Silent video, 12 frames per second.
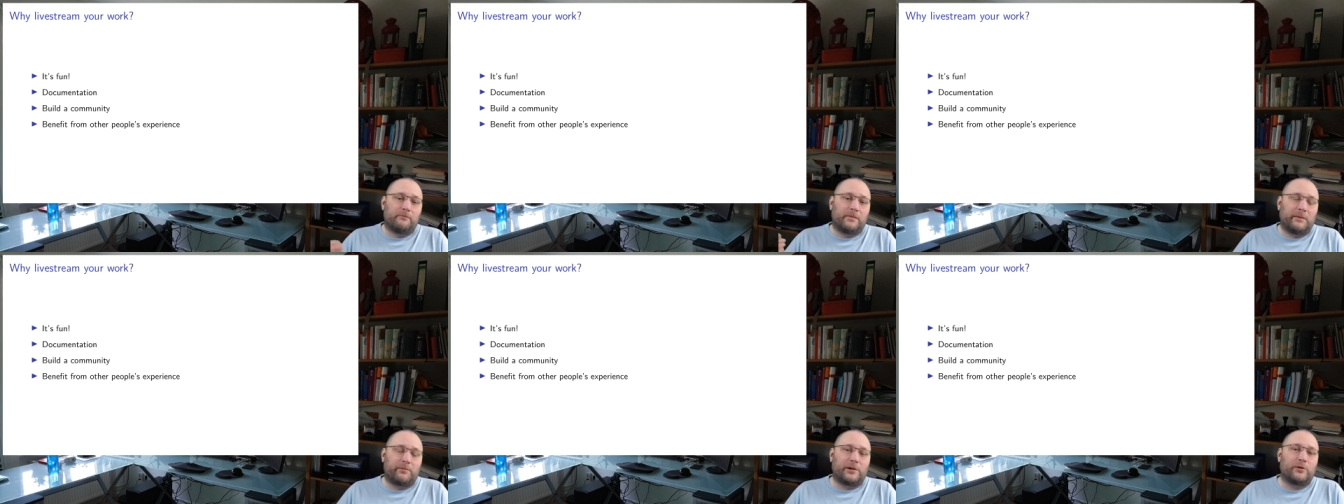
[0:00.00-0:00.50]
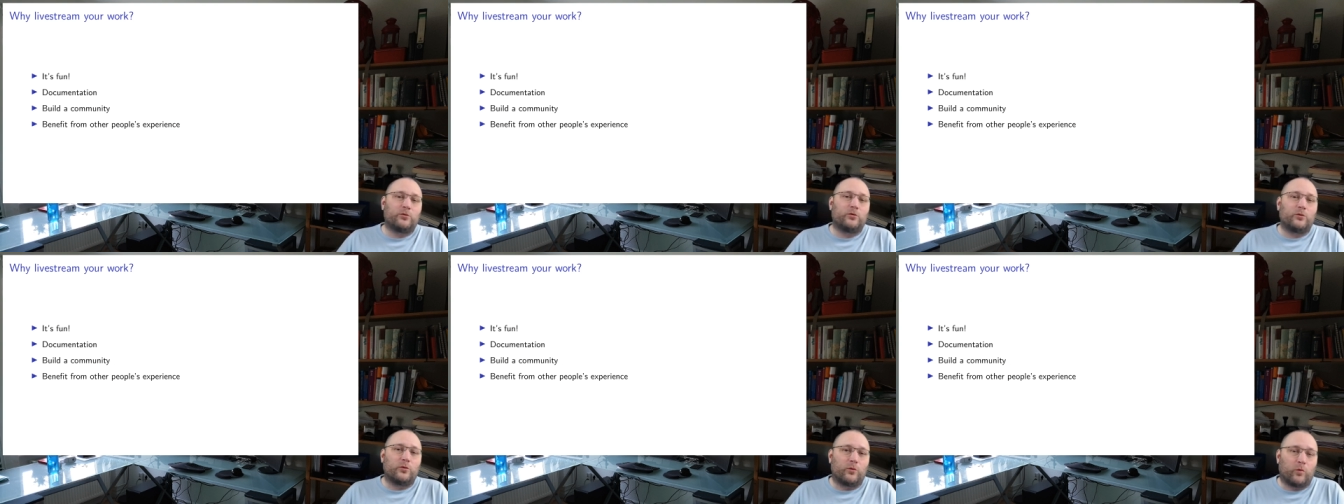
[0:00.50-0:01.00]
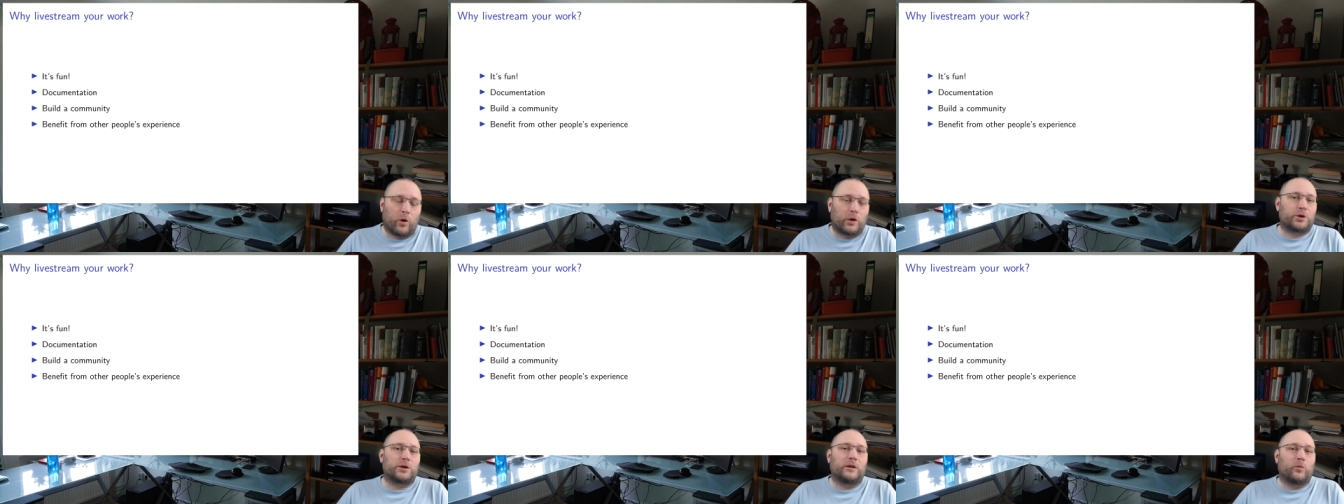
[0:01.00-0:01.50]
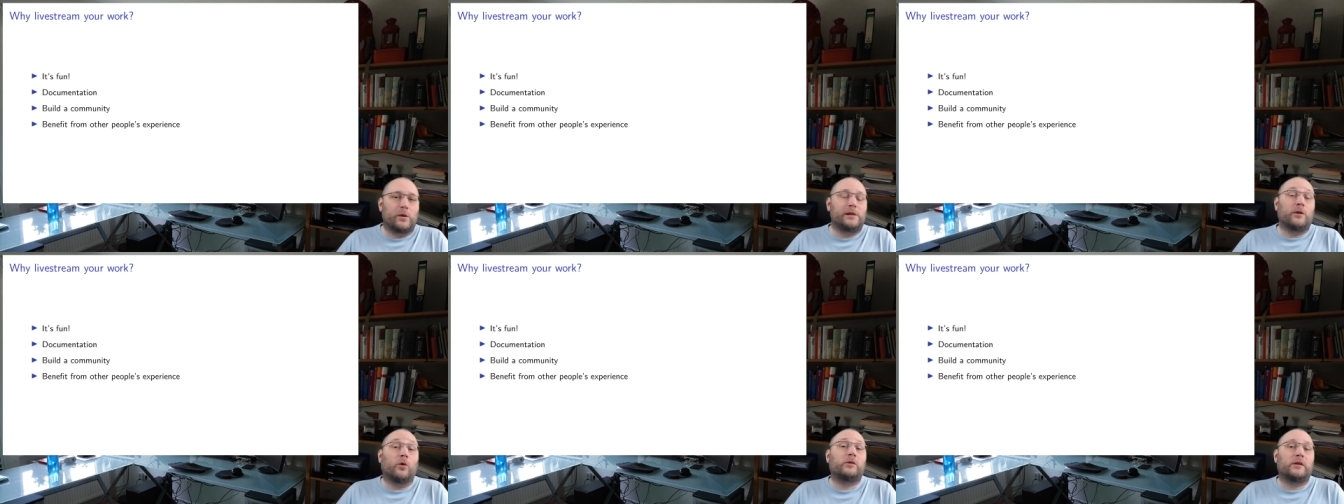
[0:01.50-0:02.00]
people who watch it will
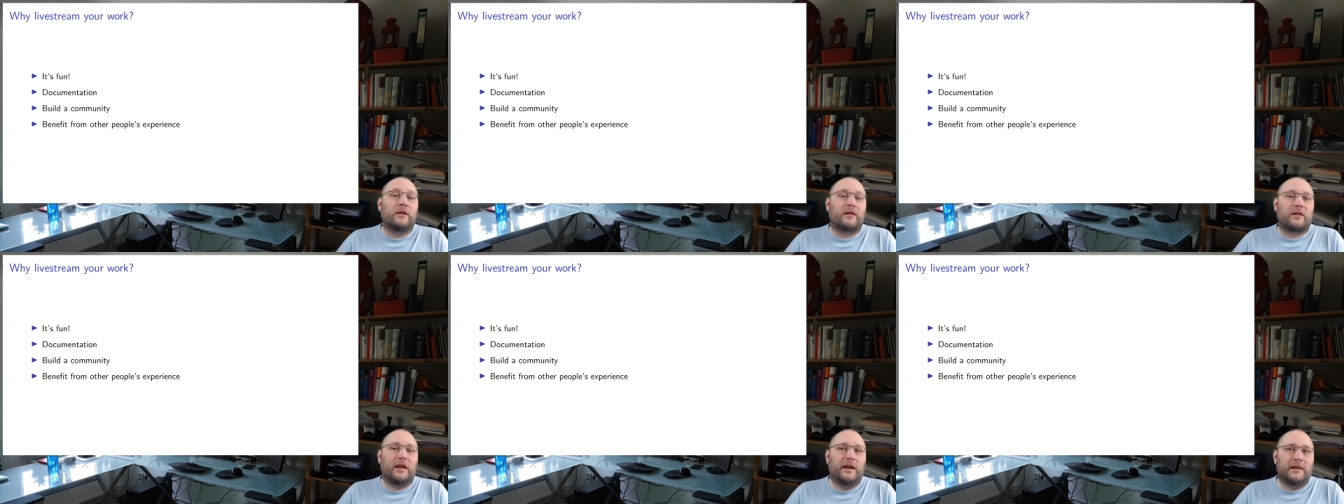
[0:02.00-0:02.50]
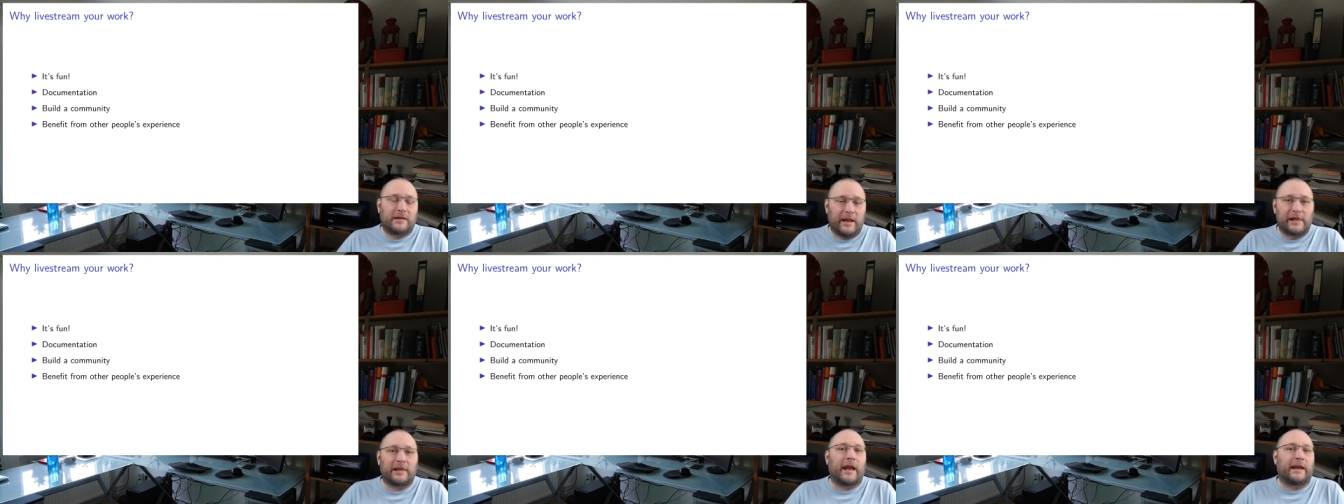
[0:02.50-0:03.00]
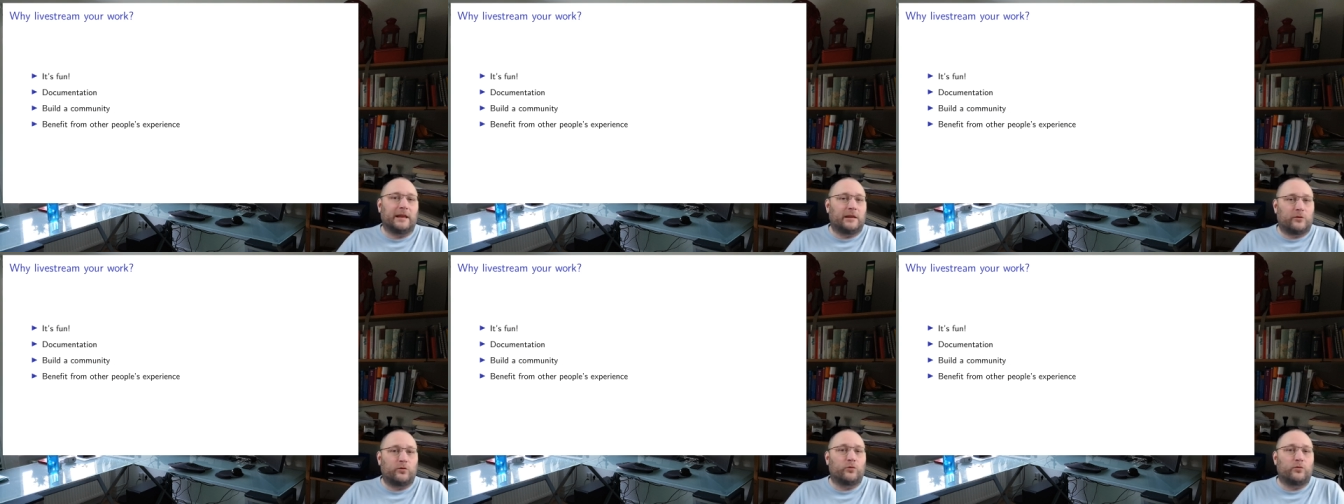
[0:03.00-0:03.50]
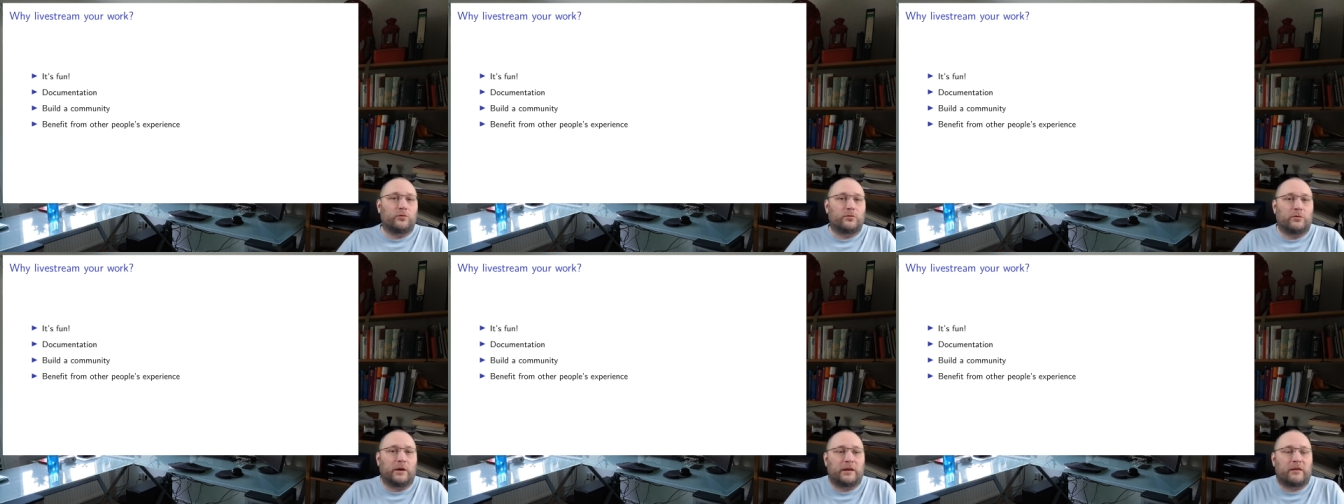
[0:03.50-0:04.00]
notice and they'll like it too
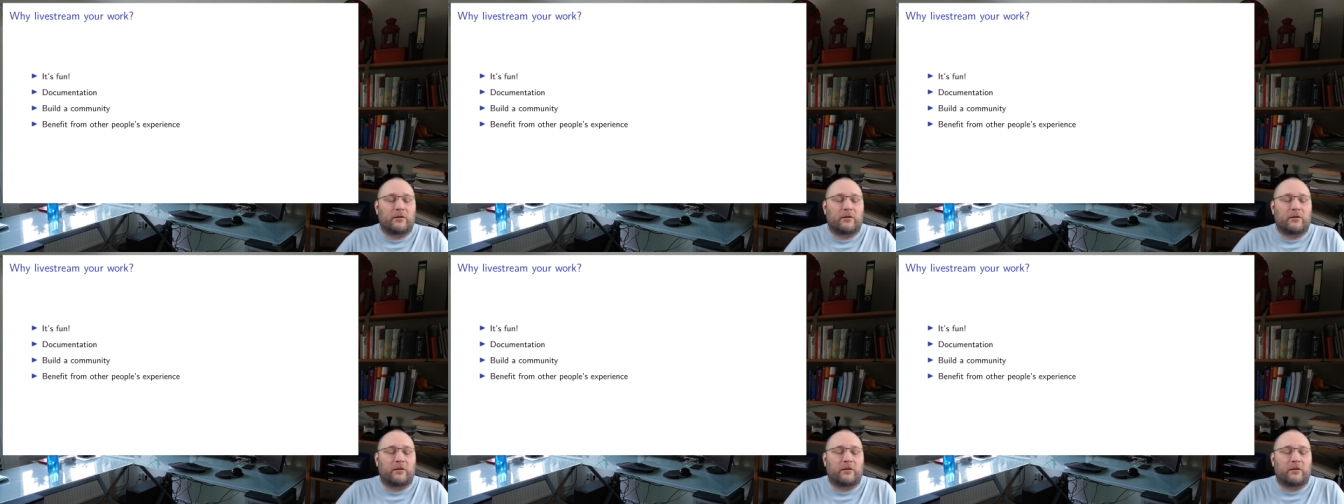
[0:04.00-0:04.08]
right?